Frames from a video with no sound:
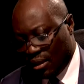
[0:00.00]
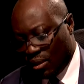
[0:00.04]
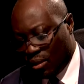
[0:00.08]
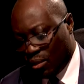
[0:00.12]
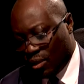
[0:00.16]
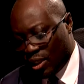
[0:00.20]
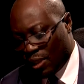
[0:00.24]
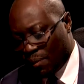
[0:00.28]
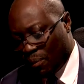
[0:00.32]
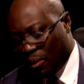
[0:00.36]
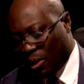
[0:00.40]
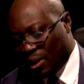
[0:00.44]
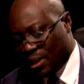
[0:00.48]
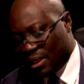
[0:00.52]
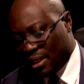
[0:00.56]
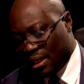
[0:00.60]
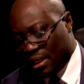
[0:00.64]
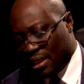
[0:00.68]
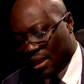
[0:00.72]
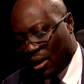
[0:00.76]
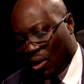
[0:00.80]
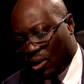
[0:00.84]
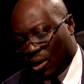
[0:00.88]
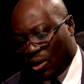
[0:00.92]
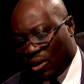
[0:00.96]
which
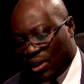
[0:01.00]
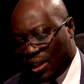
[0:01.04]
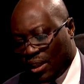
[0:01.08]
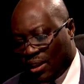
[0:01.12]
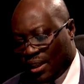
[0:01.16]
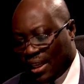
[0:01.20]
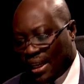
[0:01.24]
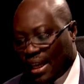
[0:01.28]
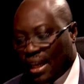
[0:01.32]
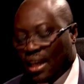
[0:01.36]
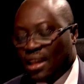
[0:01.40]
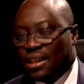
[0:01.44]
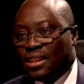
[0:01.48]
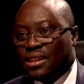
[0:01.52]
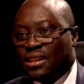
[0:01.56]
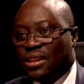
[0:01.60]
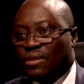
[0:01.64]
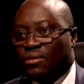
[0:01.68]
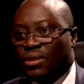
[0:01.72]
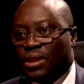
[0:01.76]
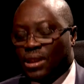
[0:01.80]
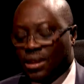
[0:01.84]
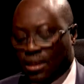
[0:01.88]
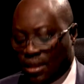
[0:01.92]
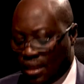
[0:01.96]
policy? On the Kearney
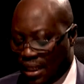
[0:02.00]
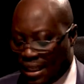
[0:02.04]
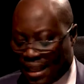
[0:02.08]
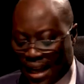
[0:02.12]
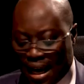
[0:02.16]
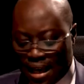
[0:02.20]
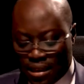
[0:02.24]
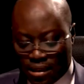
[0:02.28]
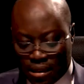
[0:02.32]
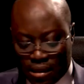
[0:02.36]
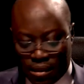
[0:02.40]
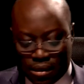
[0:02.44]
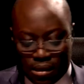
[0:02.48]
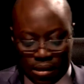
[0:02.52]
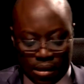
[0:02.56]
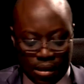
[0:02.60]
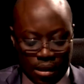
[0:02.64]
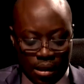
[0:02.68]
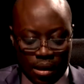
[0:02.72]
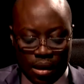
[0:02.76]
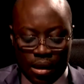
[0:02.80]
GVG, it hasn't.